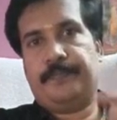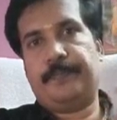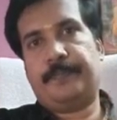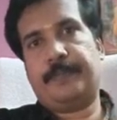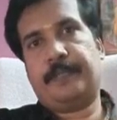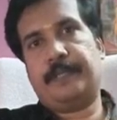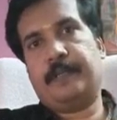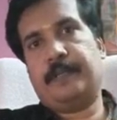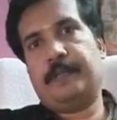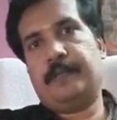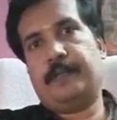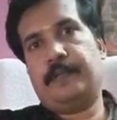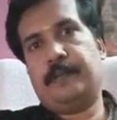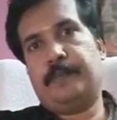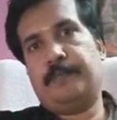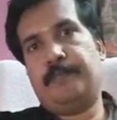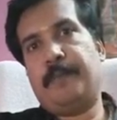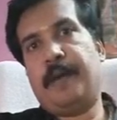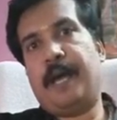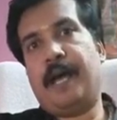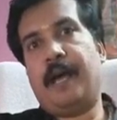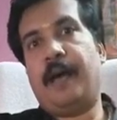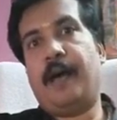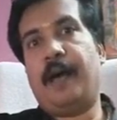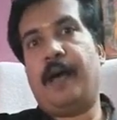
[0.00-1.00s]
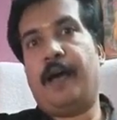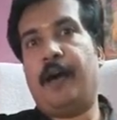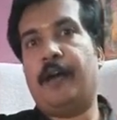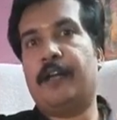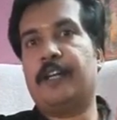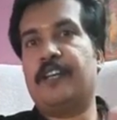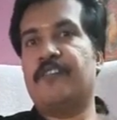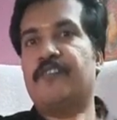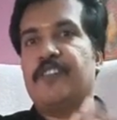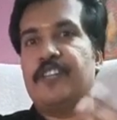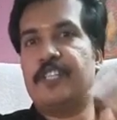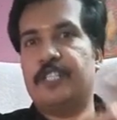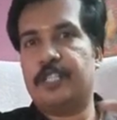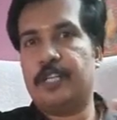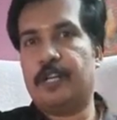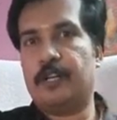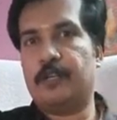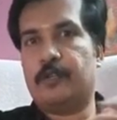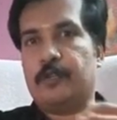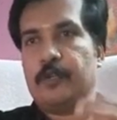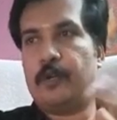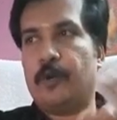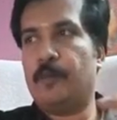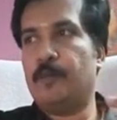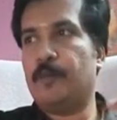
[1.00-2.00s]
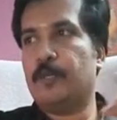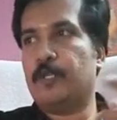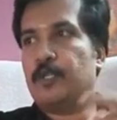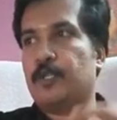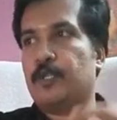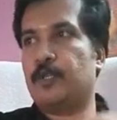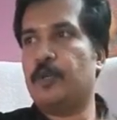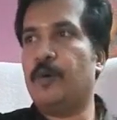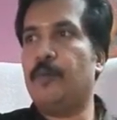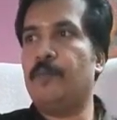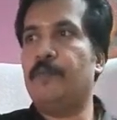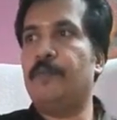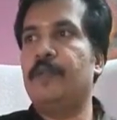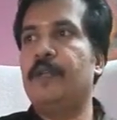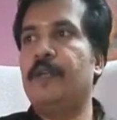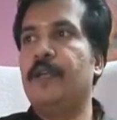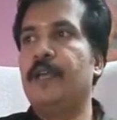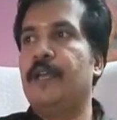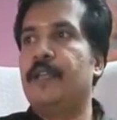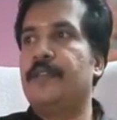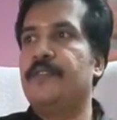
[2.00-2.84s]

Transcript: artificial chromosome.